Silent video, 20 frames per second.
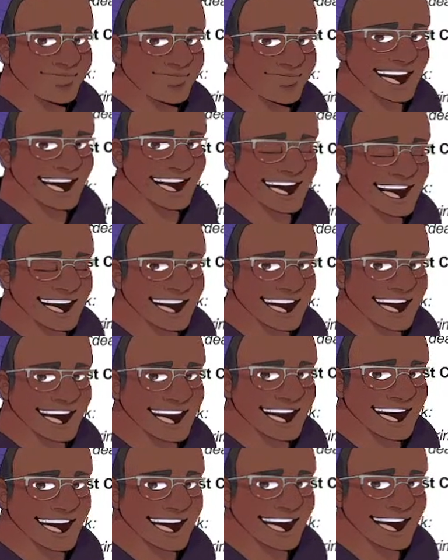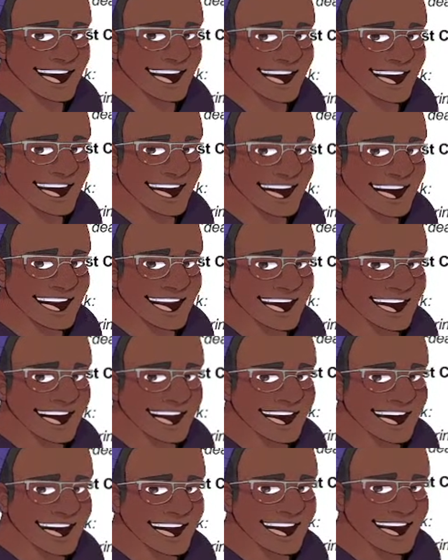apartment complex. It's actually quite
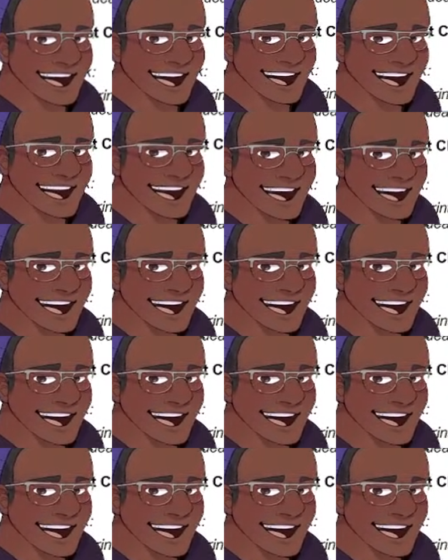simple. Anyway,